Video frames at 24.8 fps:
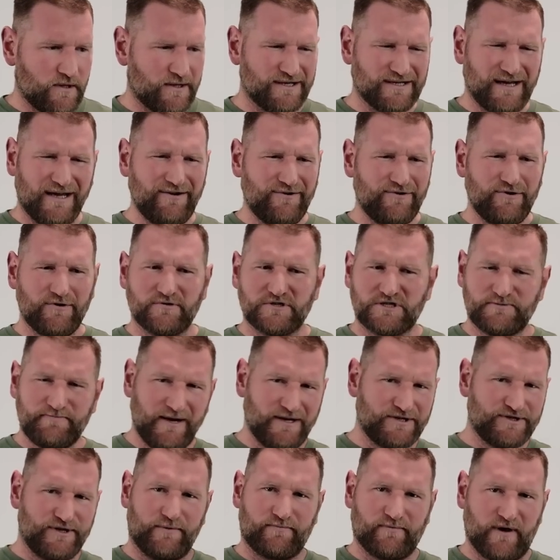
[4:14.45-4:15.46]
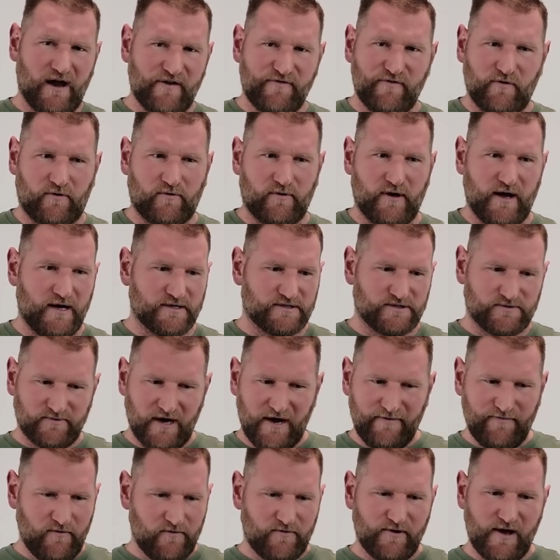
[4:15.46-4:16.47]
and I don't know, especially rifle class.
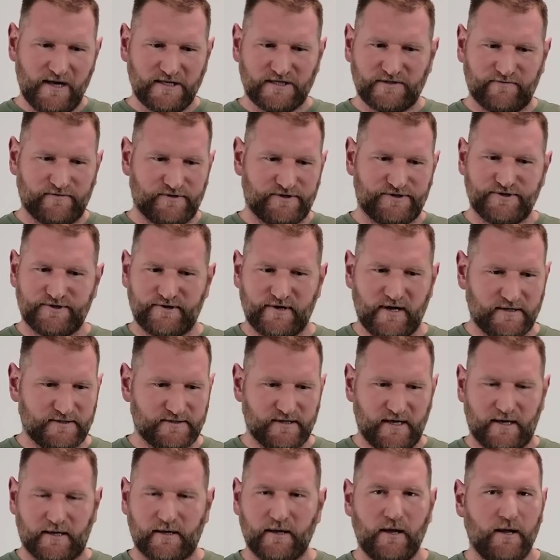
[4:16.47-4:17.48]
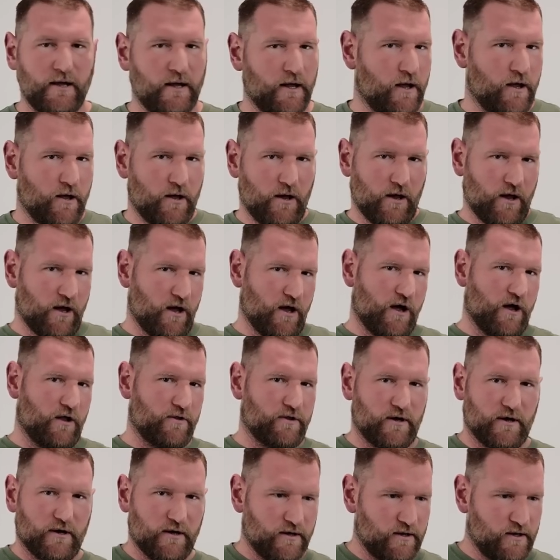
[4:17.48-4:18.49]
Rifle class, for sure, that's like
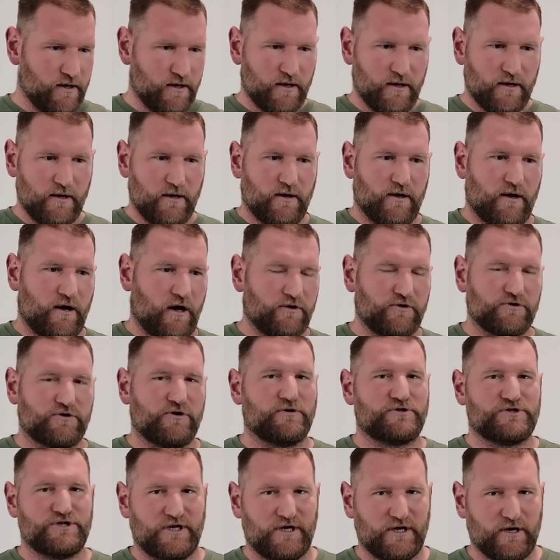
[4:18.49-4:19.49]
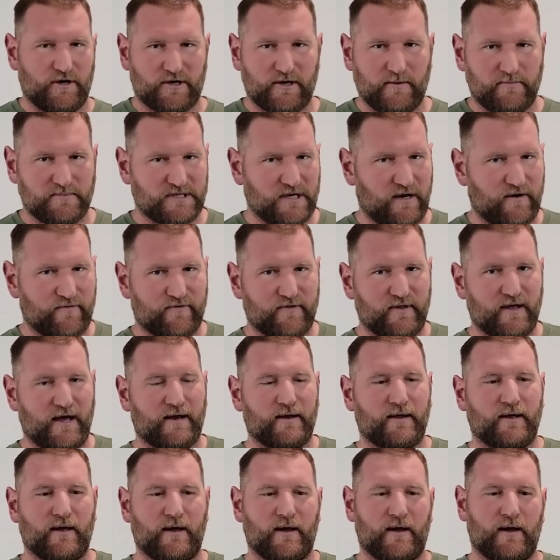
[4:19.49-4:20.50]
all the Gucci gear comes out for
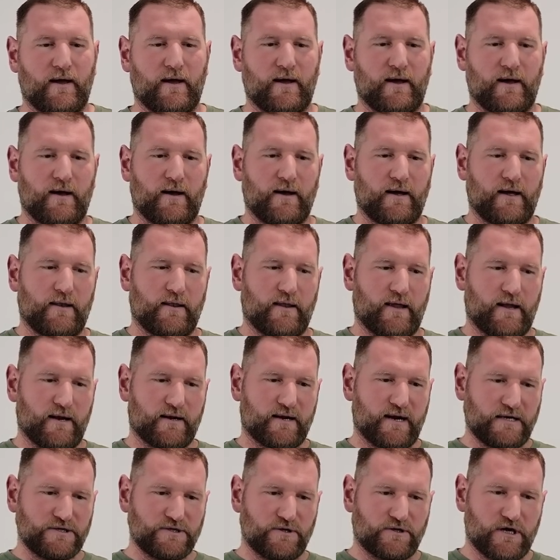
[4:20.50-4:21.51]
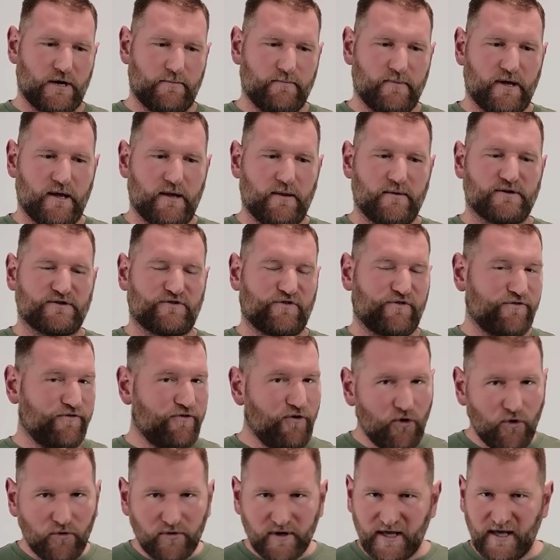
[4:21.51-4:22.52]
that. And a lot of guys will come in, this
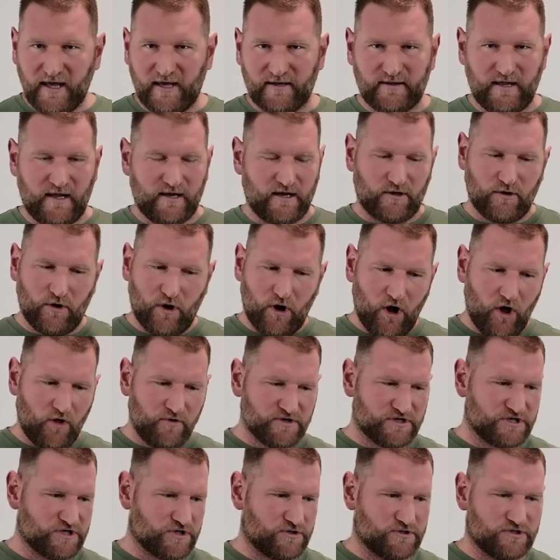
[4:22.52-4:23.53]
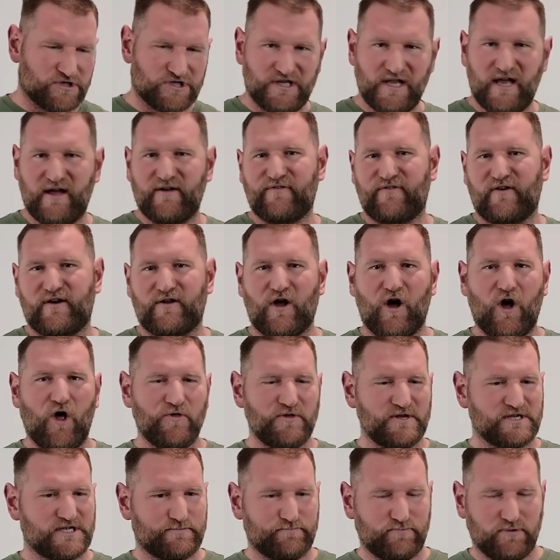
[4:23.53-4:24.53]
full kit, they got all this stuff on
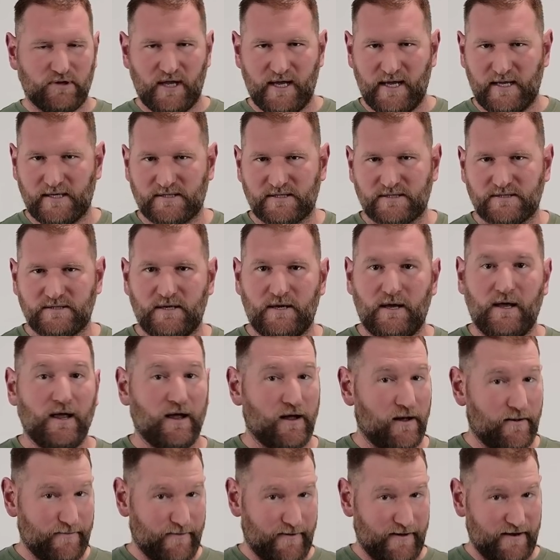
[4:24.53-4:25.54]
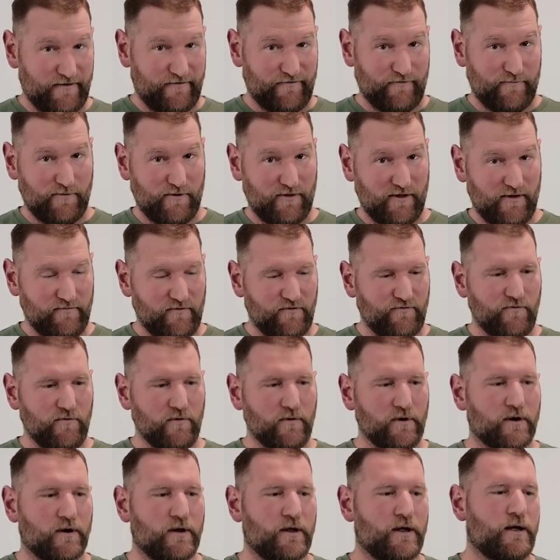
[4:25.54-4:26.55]
all these plates. A lot of them are level
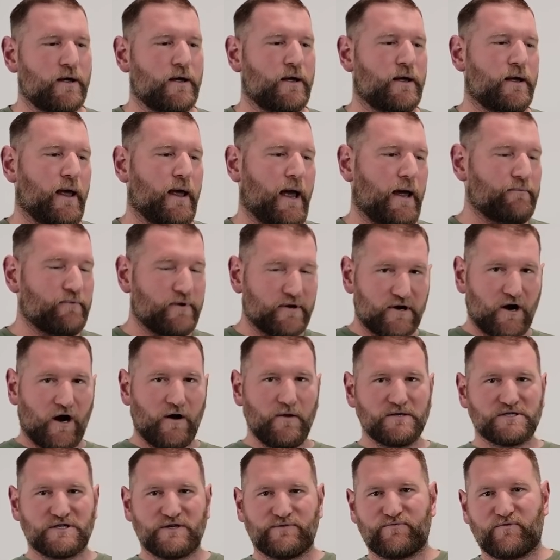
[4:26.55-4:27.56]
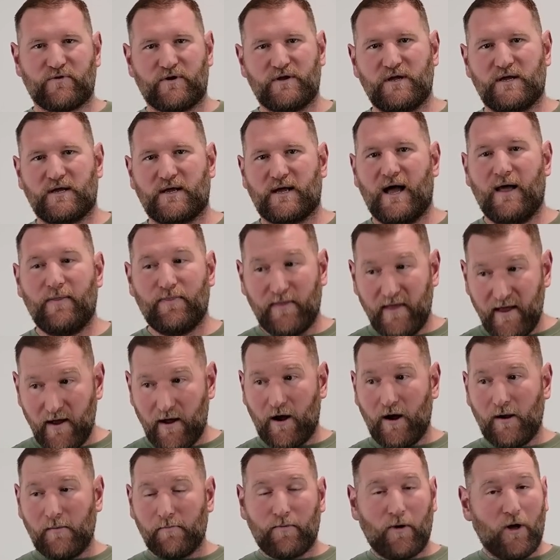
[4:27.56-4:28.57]
4. And regardless of where you got, they
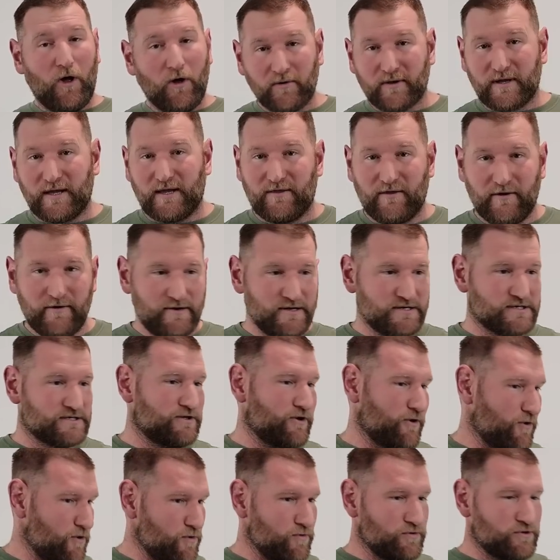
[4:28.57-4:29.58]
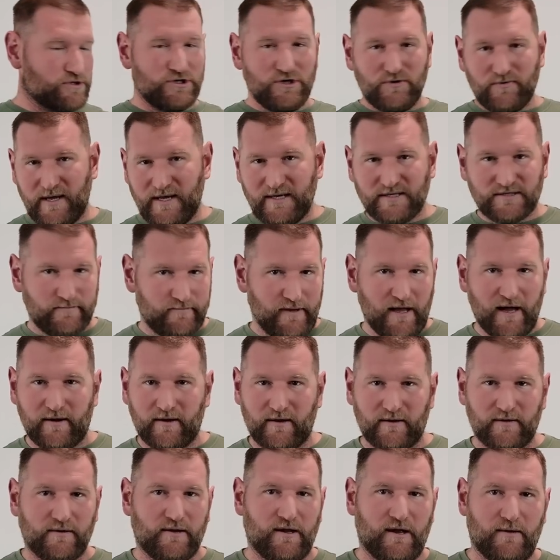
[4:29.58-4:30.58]
are bulky. There is no two ways
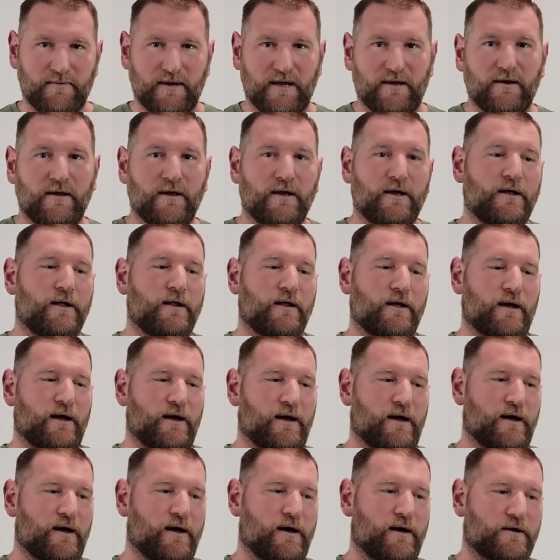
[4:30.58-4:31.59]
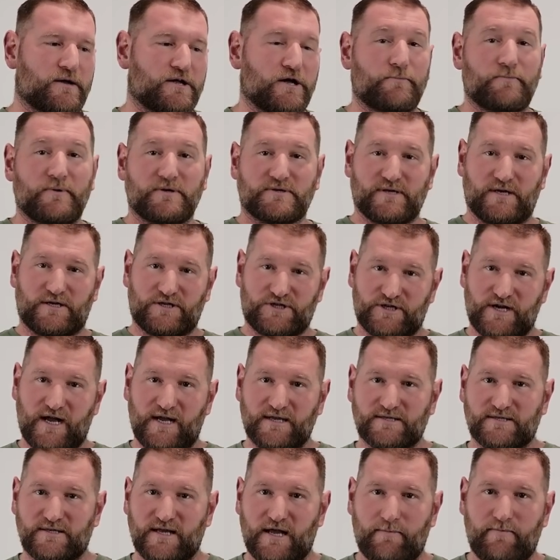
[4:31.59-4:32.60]
about it. I mean, companies like
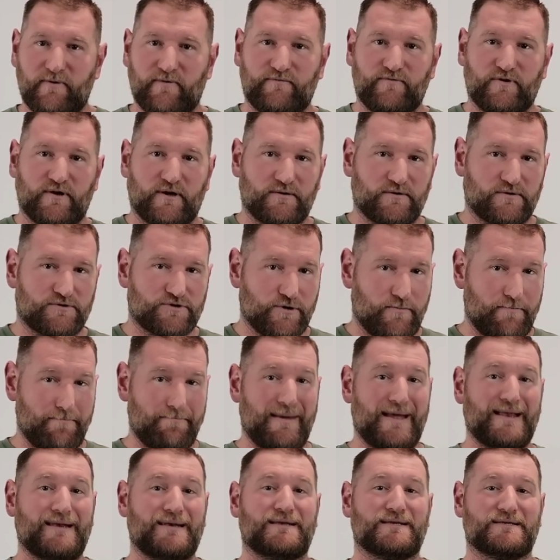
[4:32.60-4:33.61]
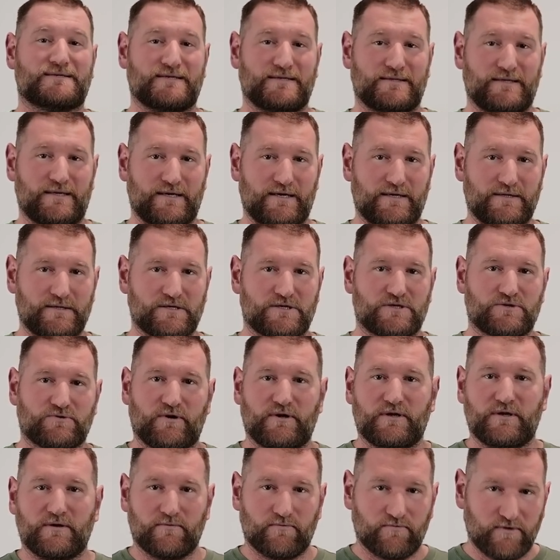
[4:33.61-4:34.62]
ShotStop have done tremendous in the
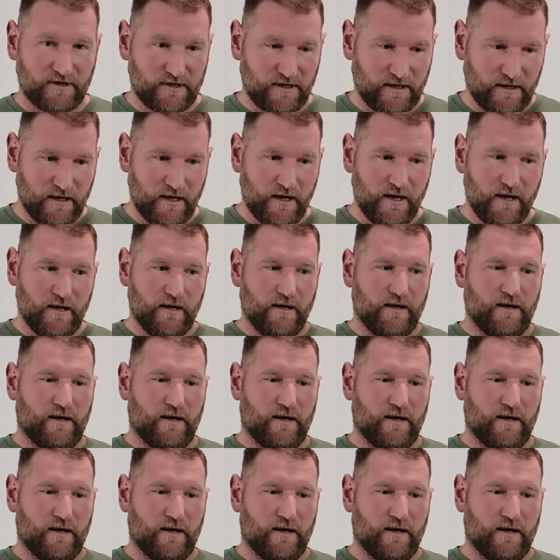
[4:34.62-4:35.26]
industry to really